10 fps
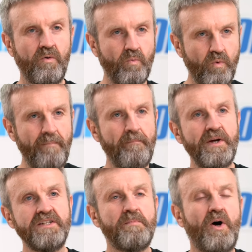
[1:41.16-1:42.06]
One
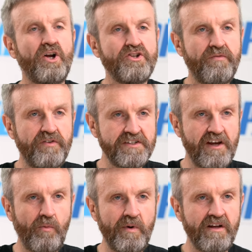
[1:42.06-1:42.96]
big departure for this
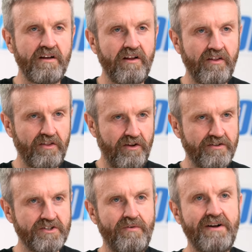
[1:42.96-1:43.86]
helmet
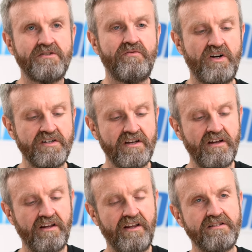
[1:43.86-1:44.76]
that surrounds the
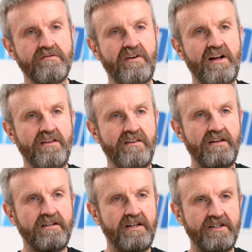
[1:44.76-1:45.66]
visor is the fact
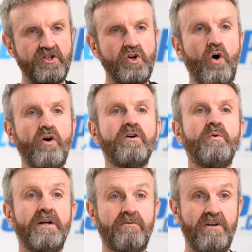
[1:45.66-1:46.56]
that it's not quick